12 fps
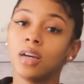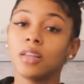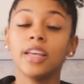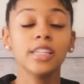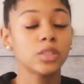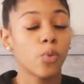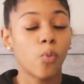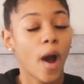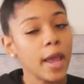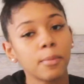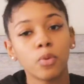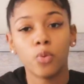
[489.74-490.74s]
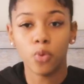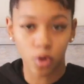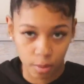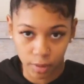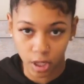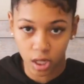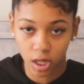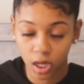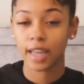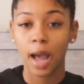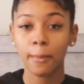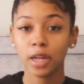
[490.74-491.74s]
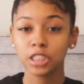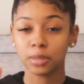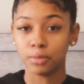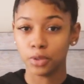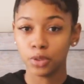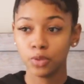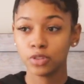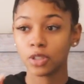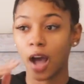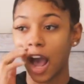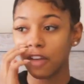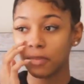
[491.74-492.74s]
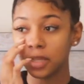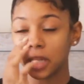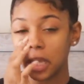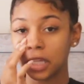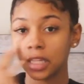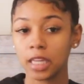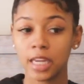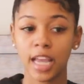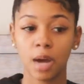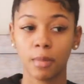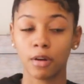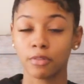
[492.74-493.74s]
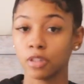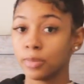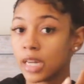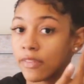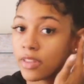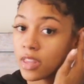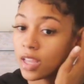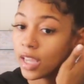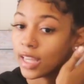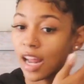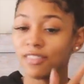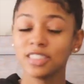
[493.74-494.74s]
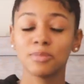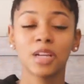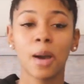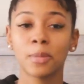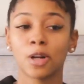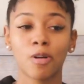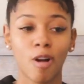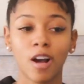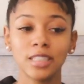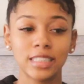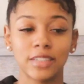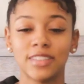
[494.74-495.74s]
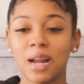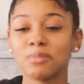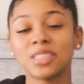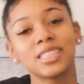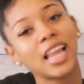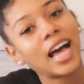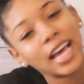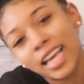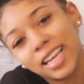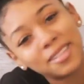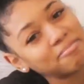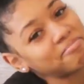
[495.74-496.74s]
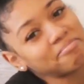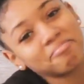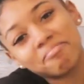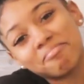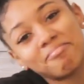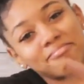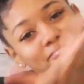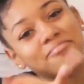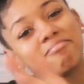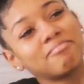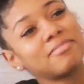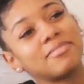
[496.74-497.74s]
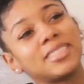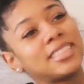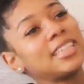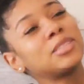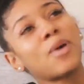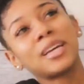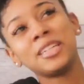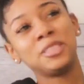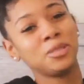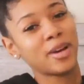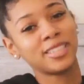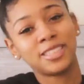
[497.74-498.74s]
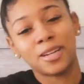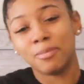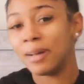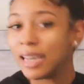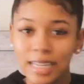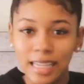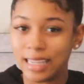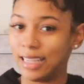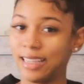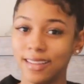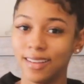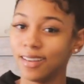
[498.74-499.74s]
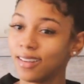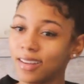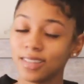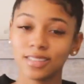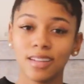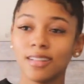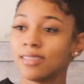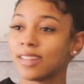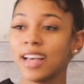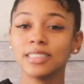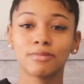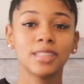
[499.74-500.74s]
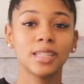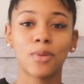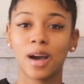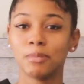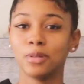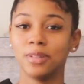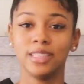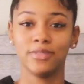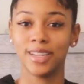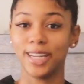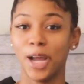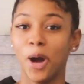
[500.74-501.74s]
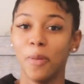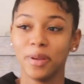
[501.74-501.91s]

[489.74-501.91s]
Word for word: this wipe warmer like i'm about to move so i've been like cleaning out my room and everything and i've just been coming across stuff that i'm just like sis why did you waste your money here so that's really why i'm doing this video